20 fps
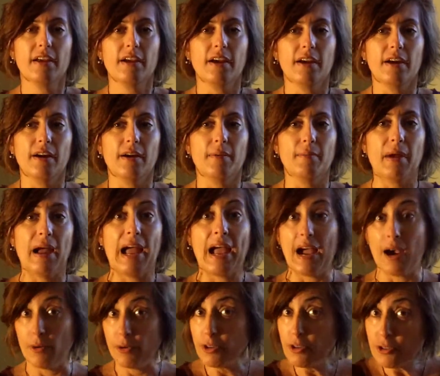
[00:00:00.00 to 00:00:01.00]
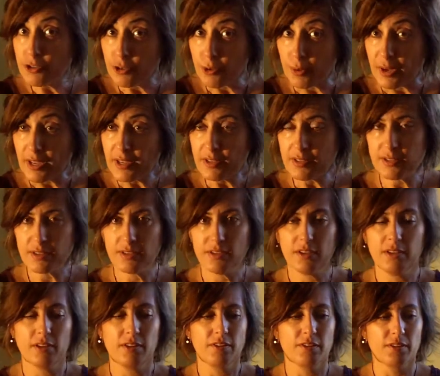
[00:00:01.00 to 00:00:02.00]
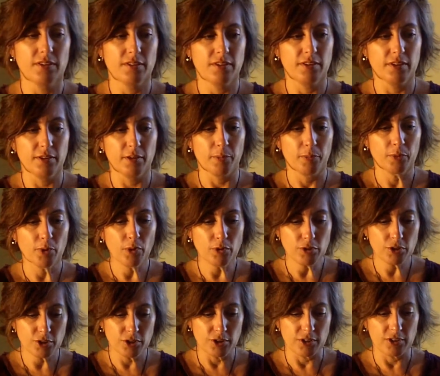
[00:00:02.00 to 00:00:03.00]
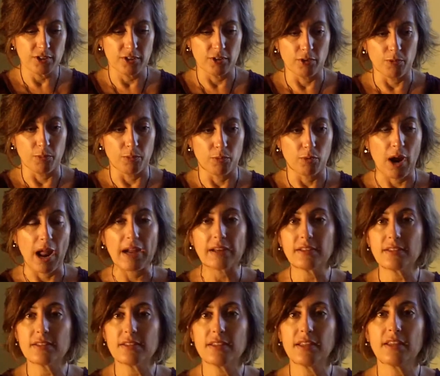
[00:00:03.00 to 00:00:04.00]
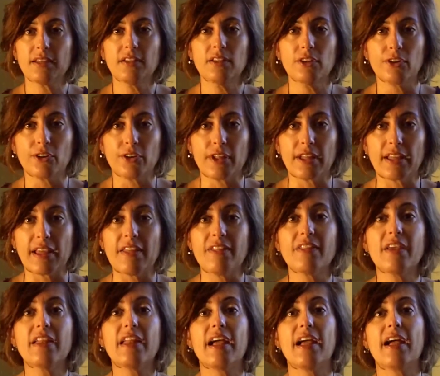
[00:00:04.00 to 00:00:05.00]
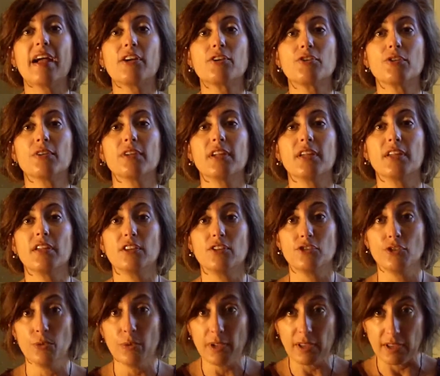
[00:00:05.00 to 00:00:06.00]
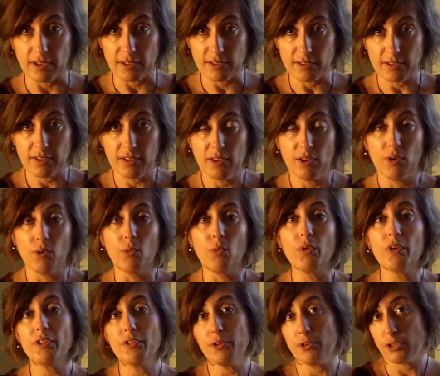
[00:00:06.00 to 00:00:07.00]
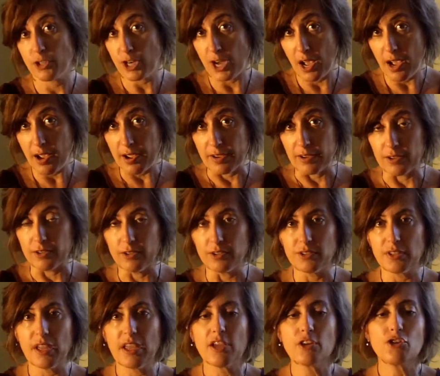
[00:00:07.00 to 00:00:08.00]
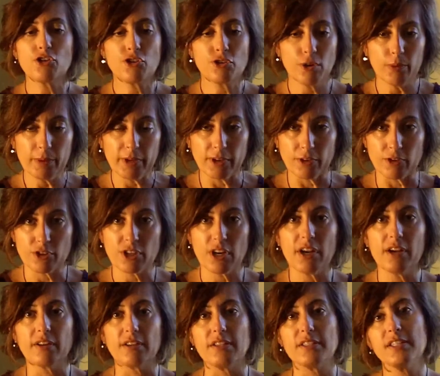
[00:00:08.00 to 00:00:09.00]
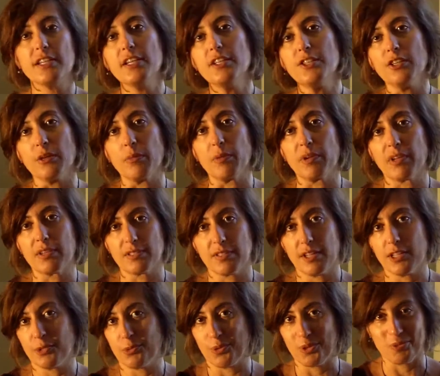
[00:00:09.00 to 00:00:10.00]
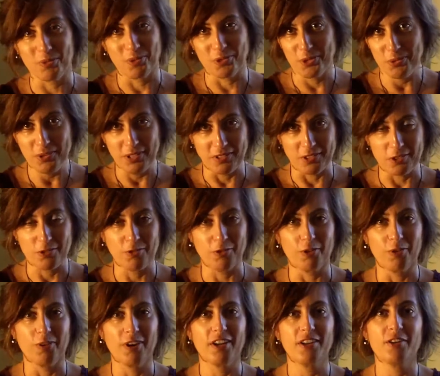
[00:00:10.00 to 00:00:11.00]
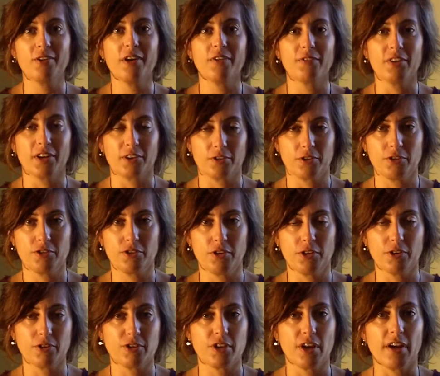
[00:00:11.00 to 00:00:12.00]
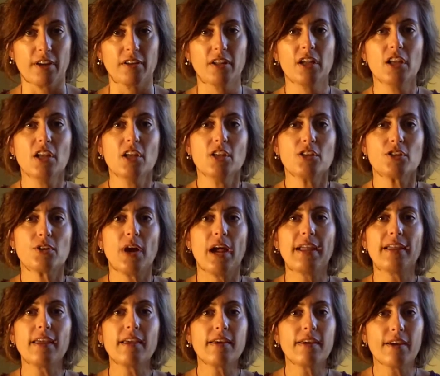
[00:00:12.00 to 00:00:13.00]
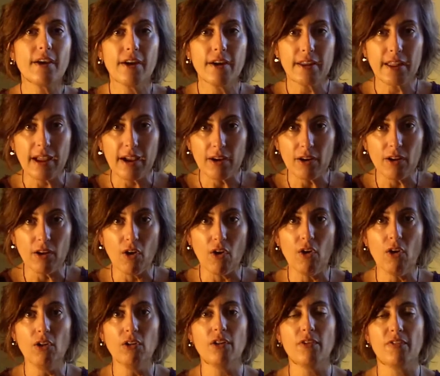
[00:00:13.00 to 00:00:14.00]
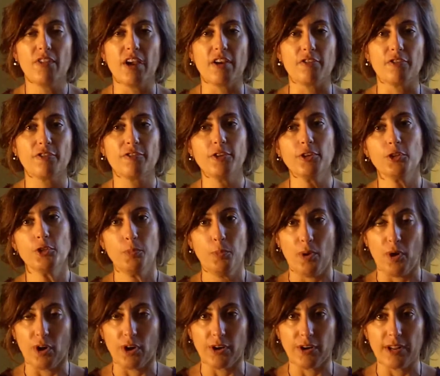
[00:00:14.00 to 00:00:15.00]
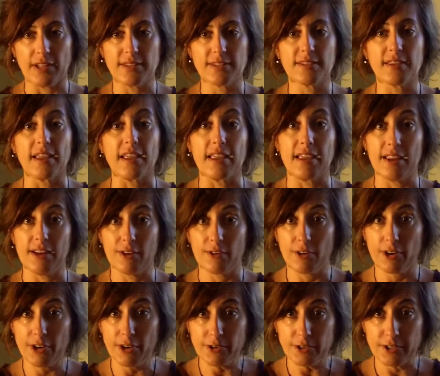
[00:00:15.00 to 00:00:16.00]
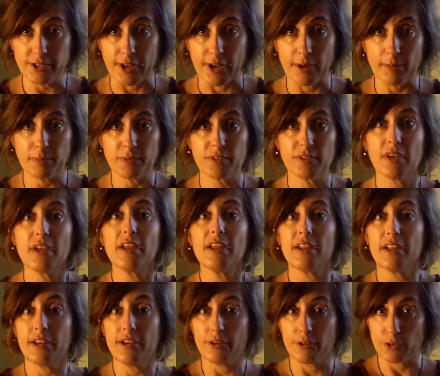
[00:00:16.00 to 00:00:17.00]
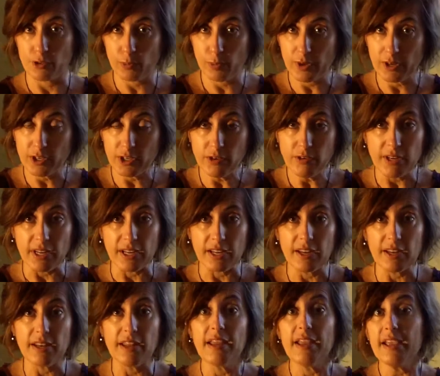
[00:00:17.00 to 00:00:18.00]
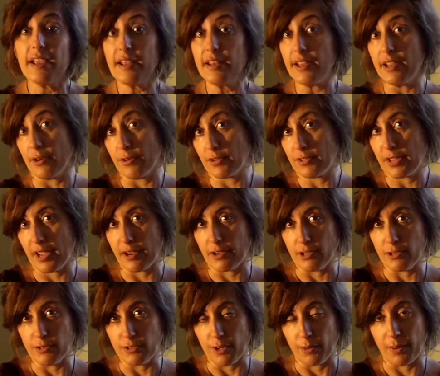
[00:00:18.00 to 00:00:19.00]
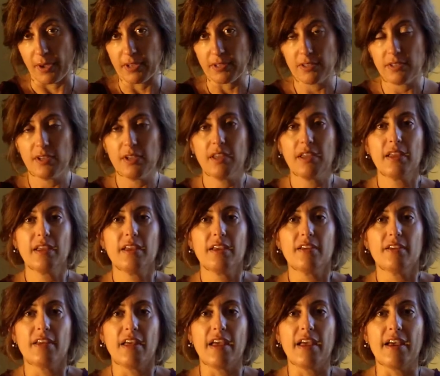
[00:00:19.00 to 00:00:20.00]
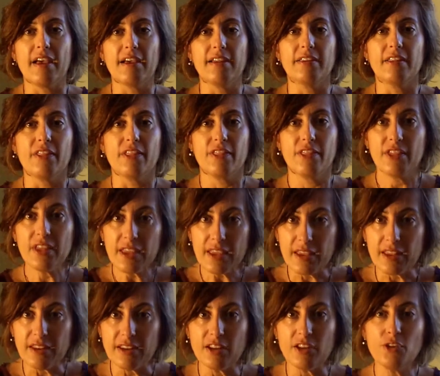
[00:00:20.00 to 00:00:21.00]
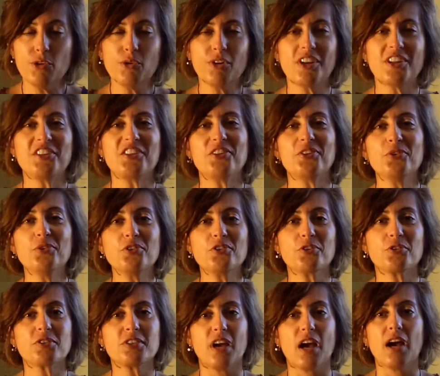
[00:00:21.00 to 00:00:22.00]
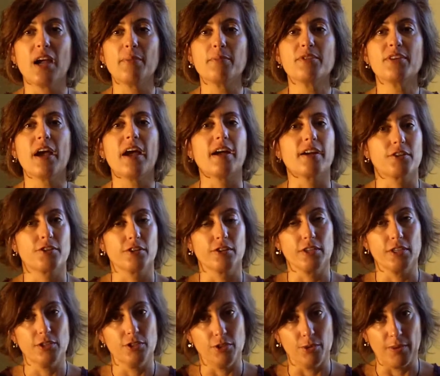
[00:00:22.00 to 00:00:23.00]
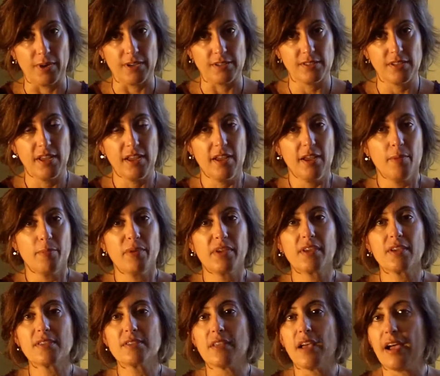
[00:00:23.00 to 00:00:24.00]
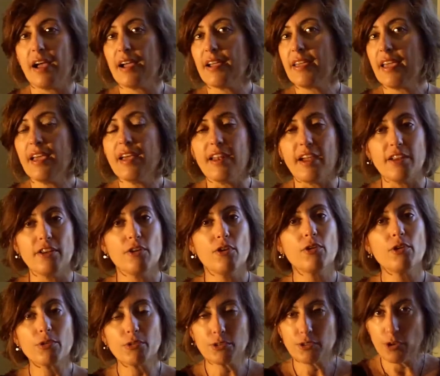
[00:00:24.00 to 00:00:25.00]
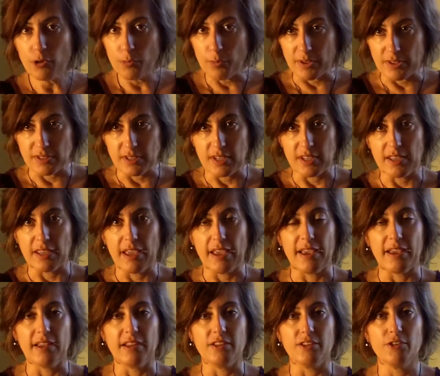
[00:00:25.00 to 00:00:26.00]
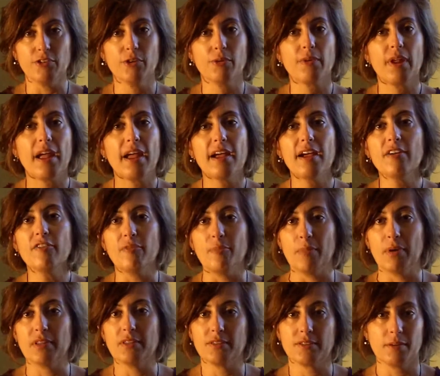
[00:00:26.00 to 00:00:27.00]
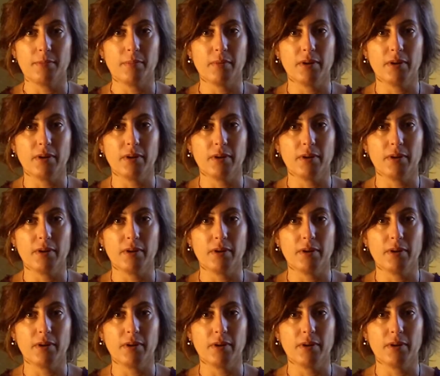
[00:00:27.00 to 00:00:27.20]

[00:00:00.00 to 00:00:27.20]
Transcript: um, how to do it, the, the approach to, you know, practicing and learning, and then actually doing it with your child showing your child and teaching because that's what we're doing this for, right? You have to actually show your child. So I can cut out all of that first part and say, here are your steps, here's what you need, and here is how you do it. And then you can use your time to actually do it. Because again, I know you're so busy and you don't have months and